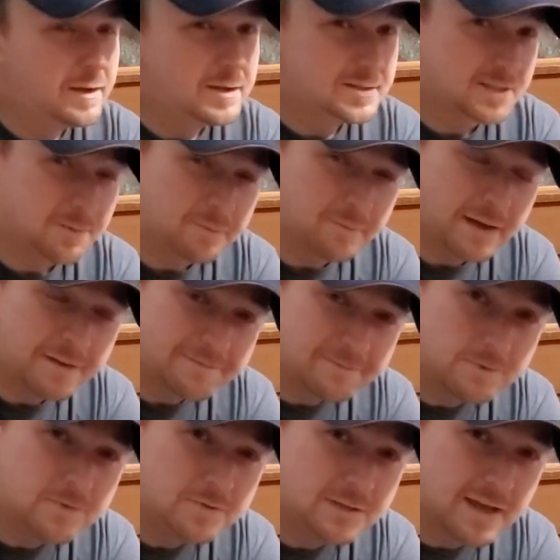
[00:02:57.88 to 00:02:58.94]
Some of my
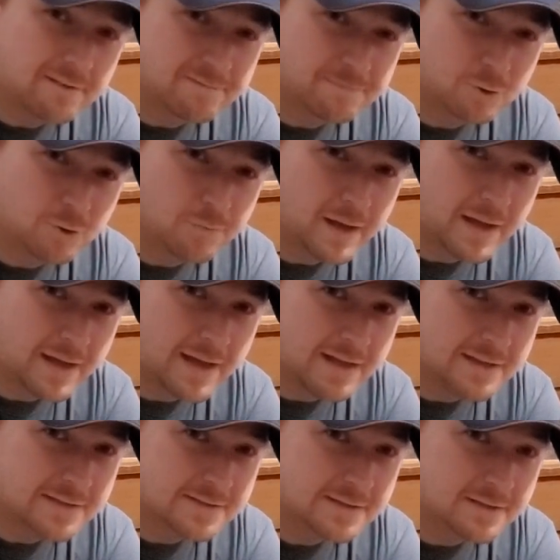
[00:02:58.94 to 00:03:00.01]
foods have
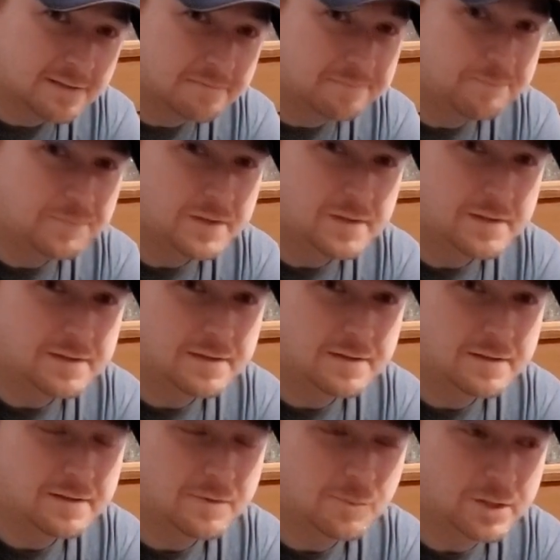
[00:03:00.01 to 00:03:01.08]
probiotics in them,
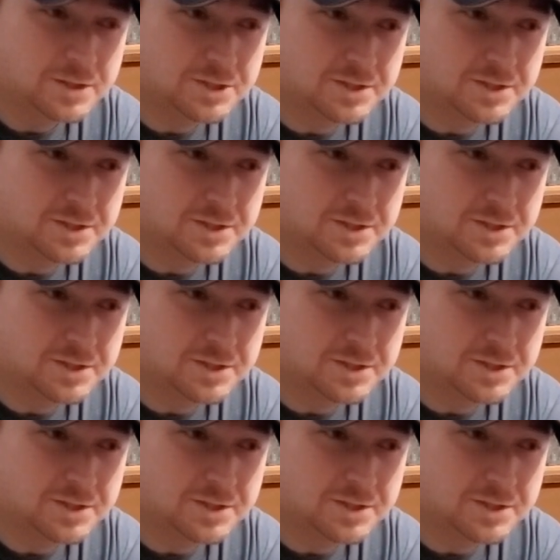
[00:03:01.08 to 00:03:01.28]
which